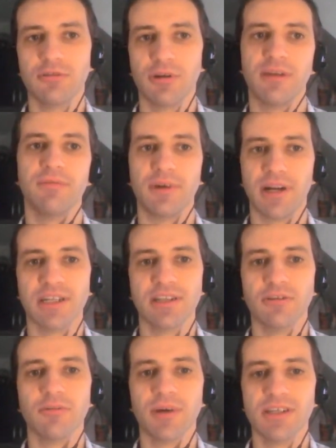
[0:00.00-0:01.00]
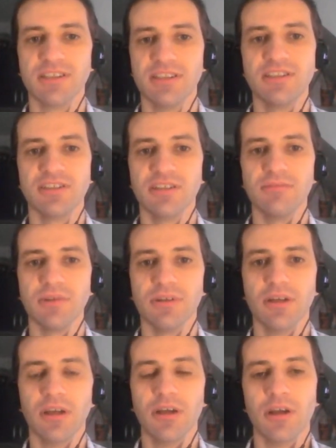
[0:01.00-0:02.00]
to have running on my system
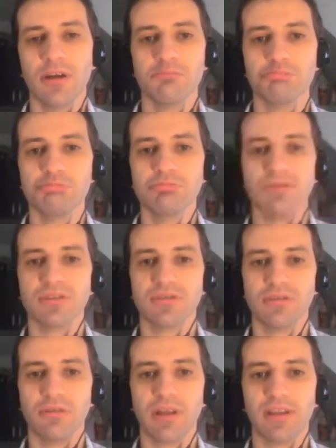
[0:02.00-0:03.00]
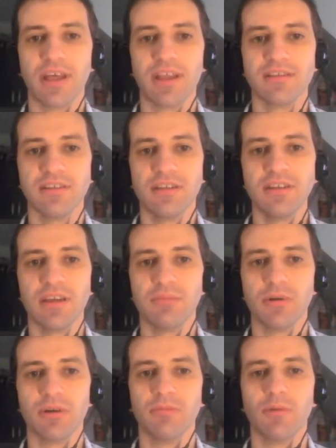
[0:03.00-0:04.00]
Mm, so, and that's a
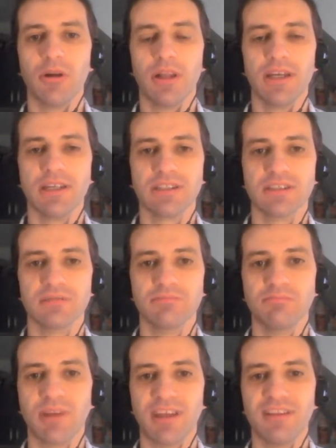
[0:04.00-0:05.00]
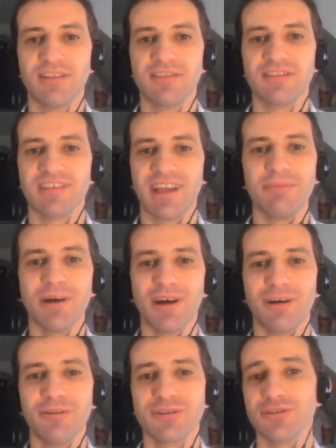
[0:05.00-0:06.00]
table more or less. And
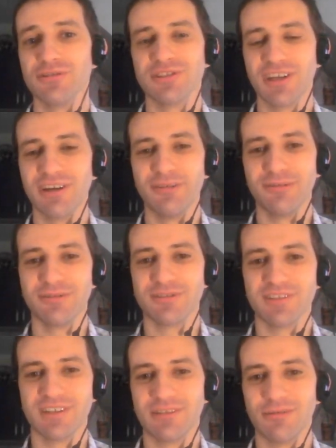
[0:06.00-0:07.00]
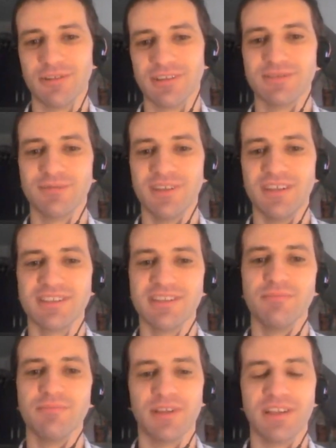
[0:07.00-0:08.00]
somehow it turns out that on a
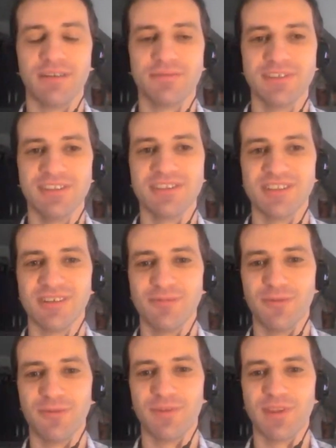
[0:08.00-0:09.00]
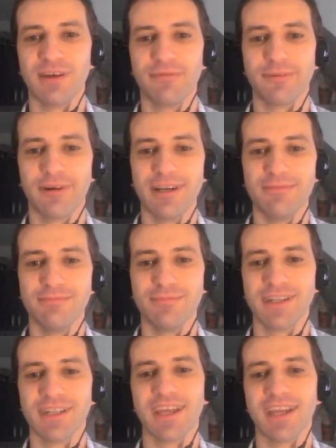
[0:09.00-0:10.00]
simple enough system with enough RAM,
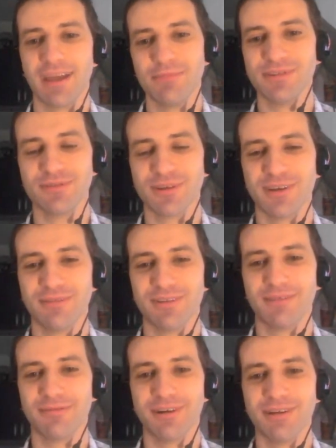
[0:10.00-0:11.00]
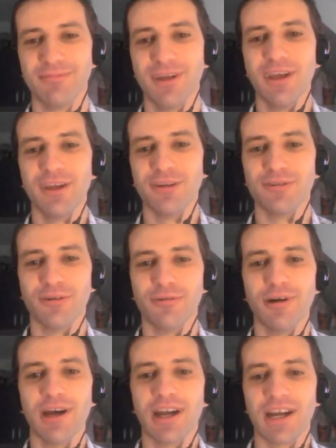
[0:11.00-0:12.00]
and they happen to have enough RAM, you
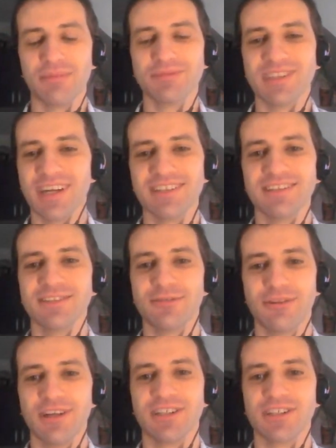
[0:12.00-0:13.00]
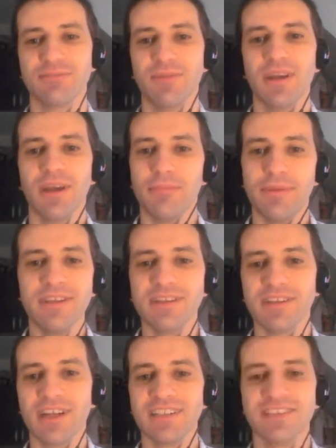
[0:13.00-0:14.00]
know, CUPS doesn't crash,
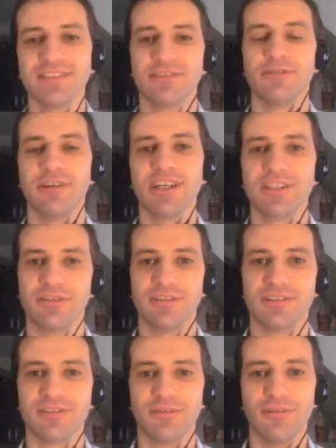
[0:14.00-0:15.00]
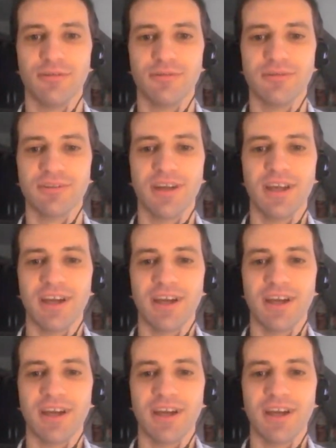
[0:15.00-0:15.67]
Bint doesn't crash on its own,